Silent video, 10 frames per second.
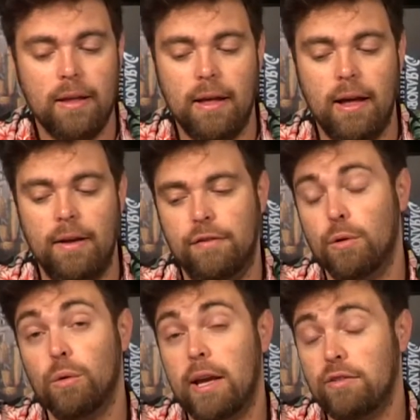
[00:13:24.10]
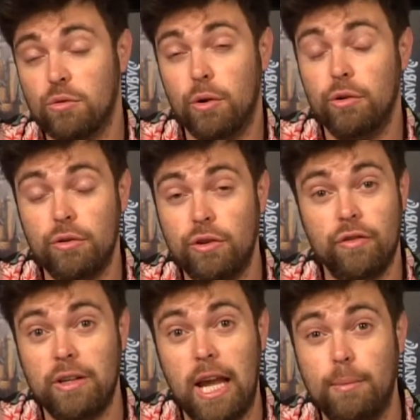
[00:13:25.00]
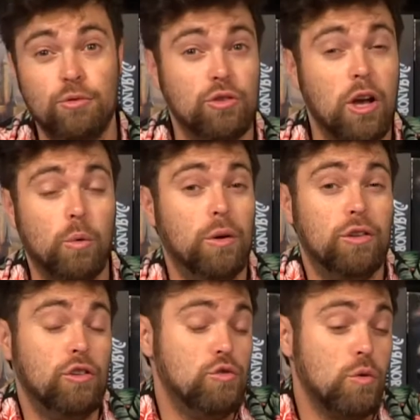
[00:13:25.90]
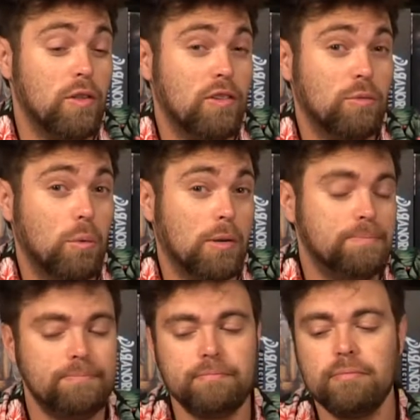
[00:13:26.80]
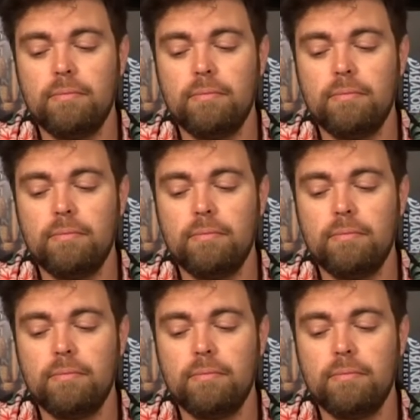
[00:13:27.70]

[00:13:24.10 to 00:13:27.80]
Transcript: Uh, if you don't like story-driven games, you're not going to enjoy this one